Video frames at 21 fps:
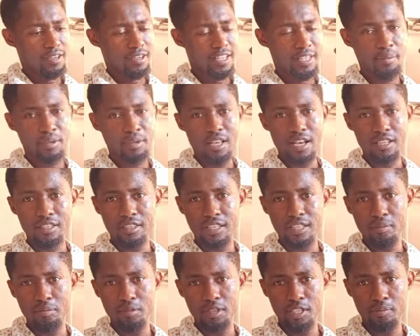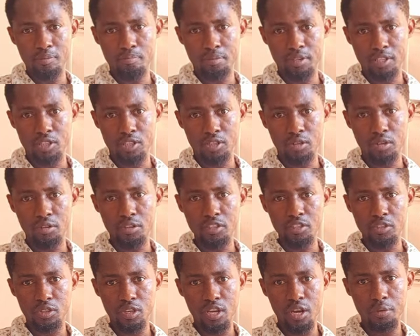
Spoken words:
The speaker's name is Presonus